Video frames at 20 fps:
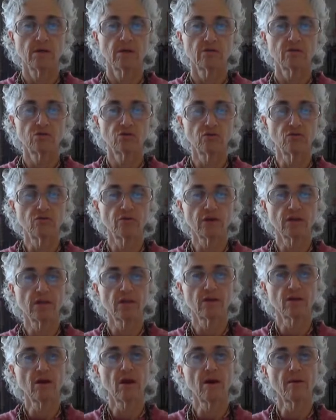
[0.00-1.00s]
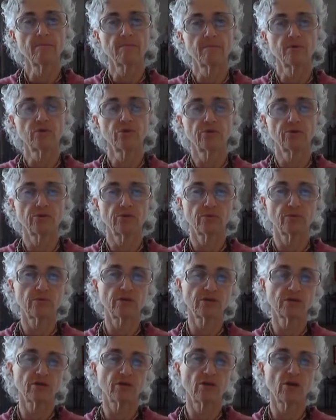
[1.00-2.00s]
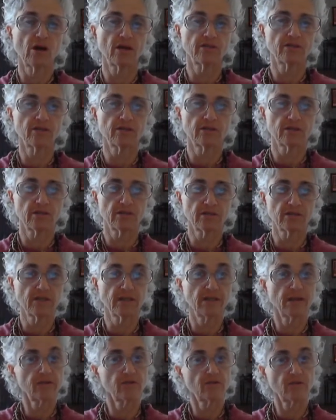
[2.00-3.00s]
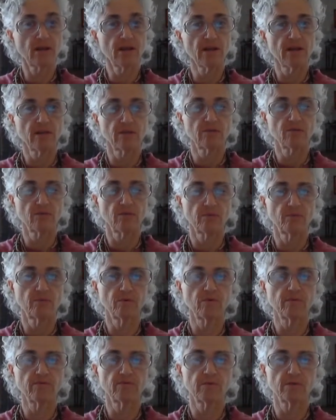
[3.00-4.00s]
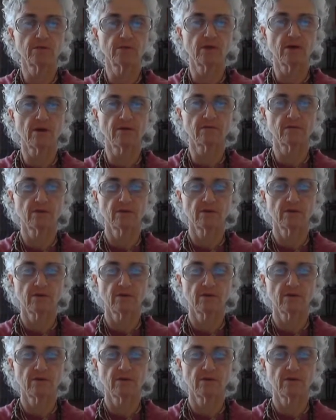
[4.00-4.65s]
Sudra can come to Krishna consciousness and get training to improve themselves.